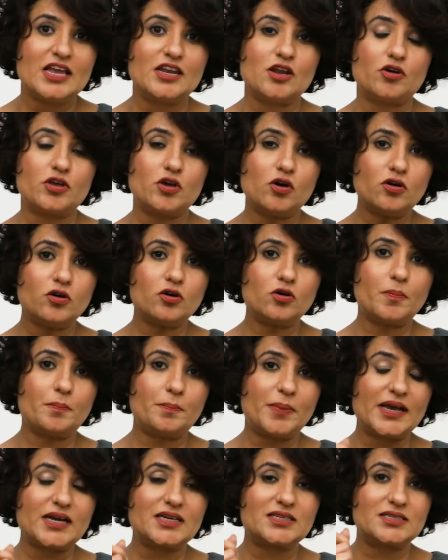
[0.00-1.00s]
Now you're going to
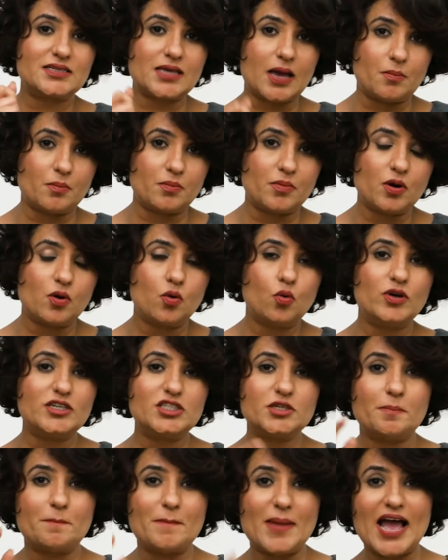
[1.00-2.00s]
pick some
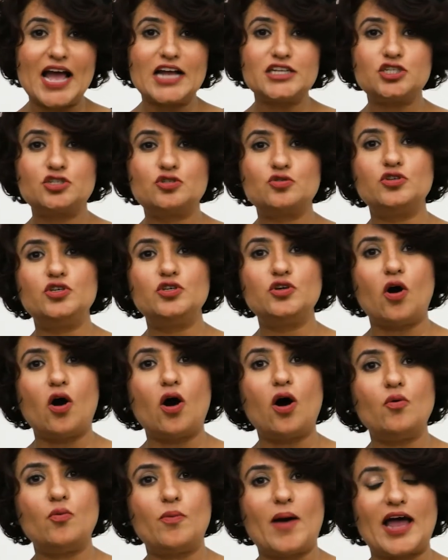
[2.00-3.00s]
which match to
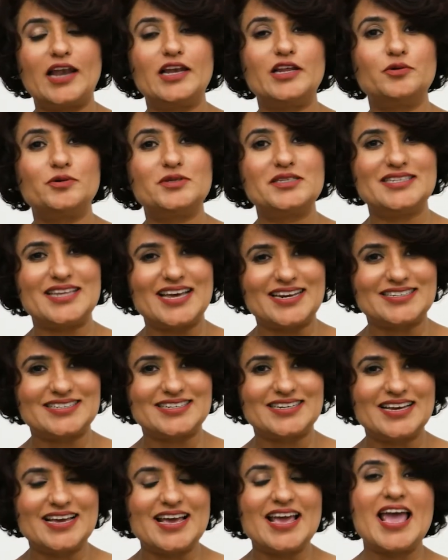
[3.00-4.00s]
your value
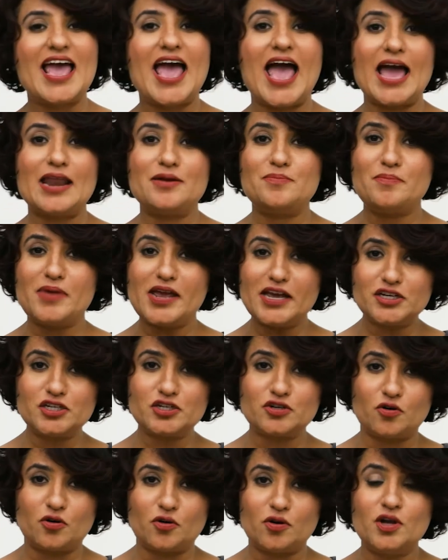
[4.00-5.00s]
set, and make
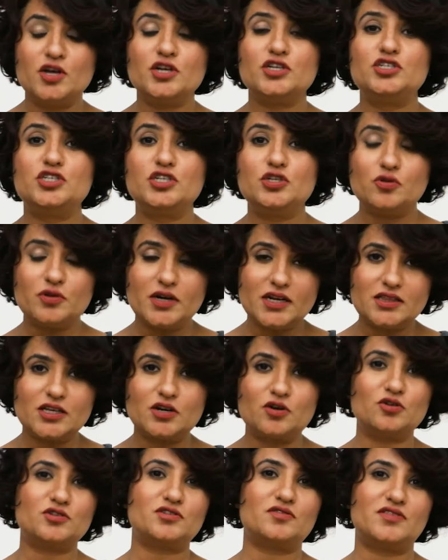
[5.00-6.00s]
sure during
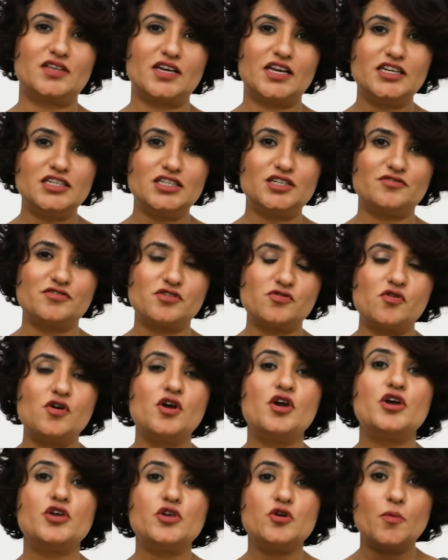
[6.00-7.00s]
the course of the interview
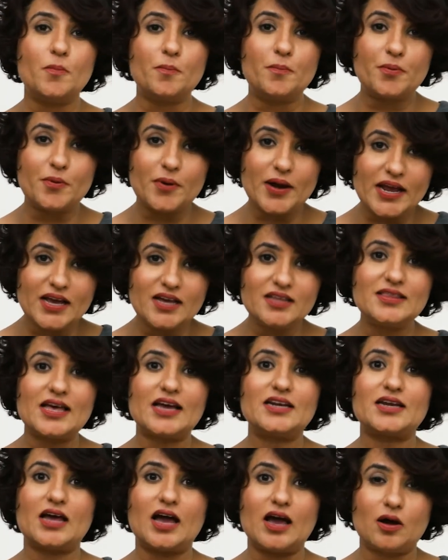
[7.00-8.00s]
you bring
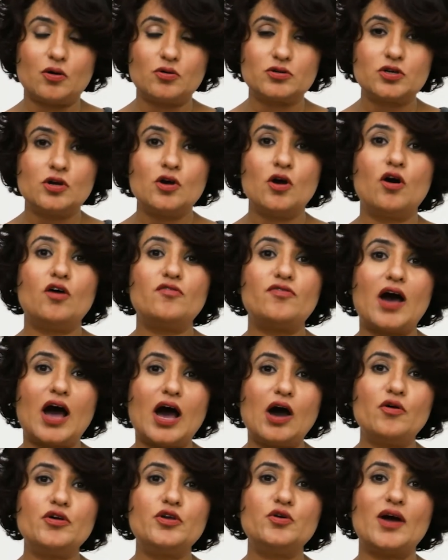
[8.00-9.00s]
that out of
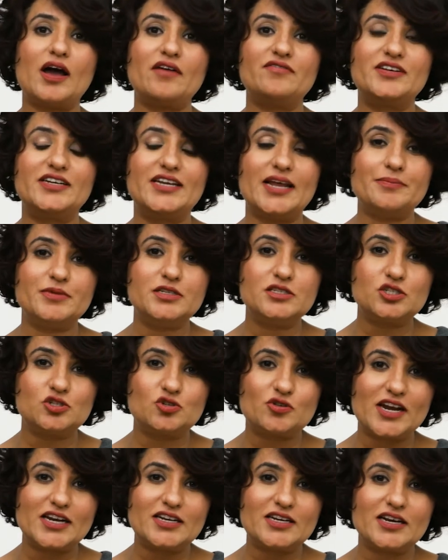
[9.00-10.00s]
how you have
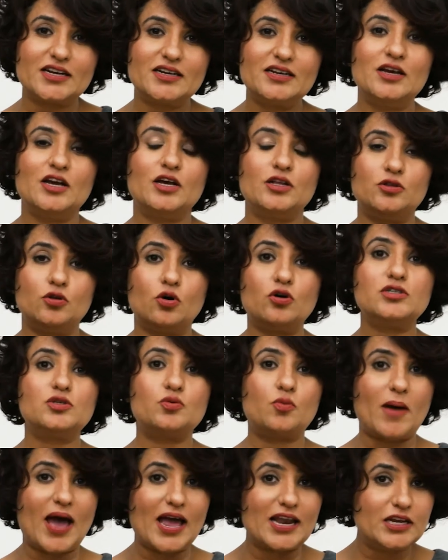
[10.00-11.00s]
demonstrated those
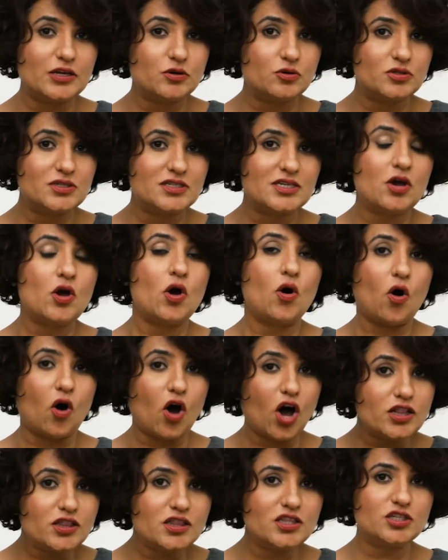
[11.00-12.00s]
values
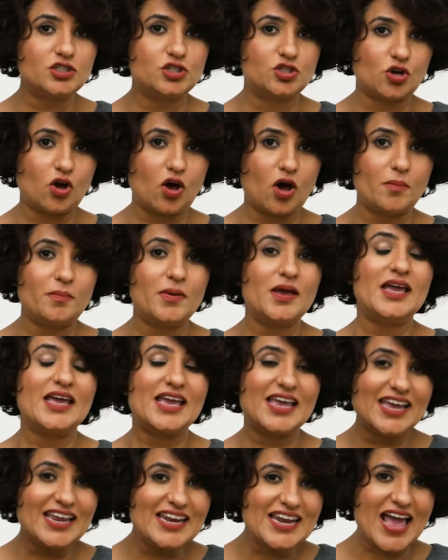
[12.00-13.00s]
on the job,
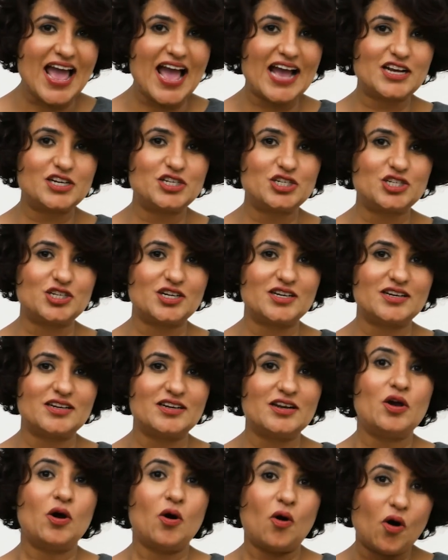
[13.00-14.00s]
in
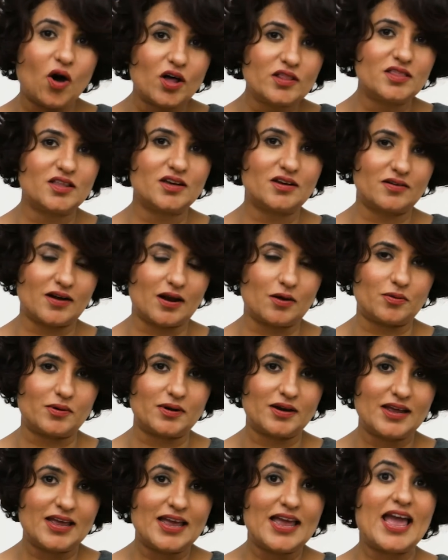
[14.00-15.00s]
action, on the
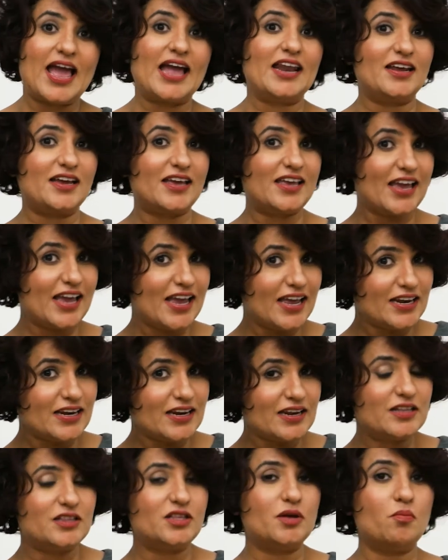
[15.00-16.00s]
ground. And
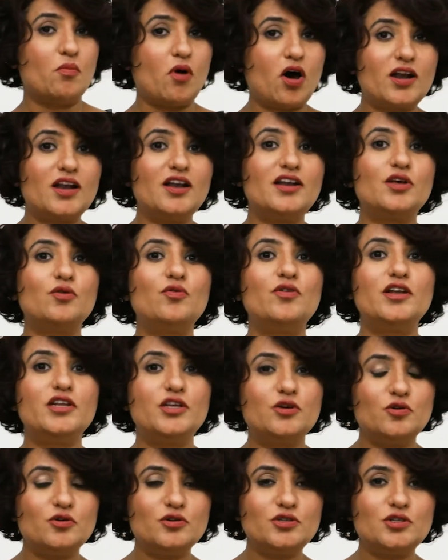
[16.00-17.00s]
again, the model you will
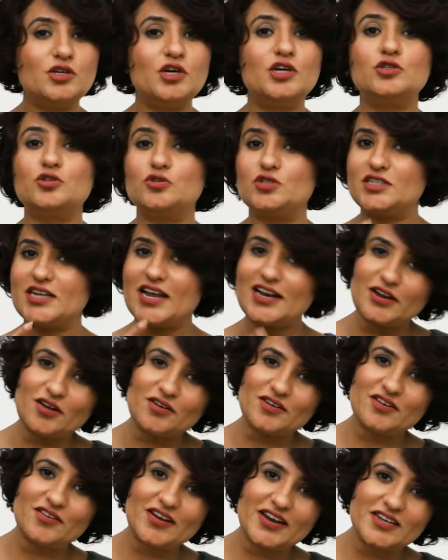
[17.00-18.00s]
use to tell
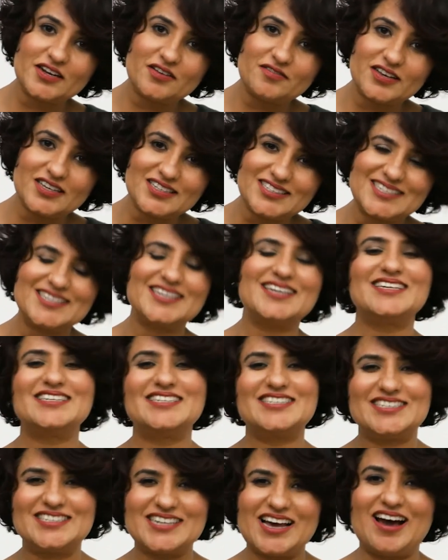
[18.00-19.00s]
your narrative is
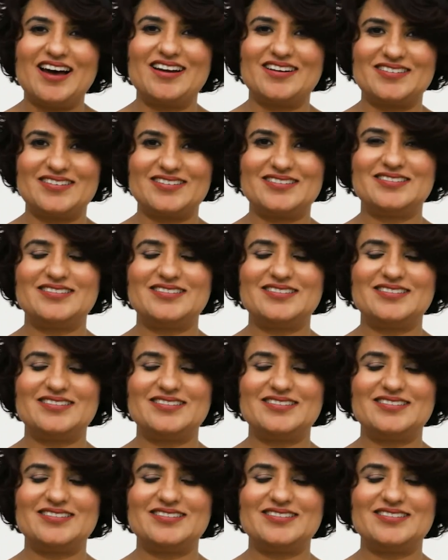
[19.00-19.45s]
STAR.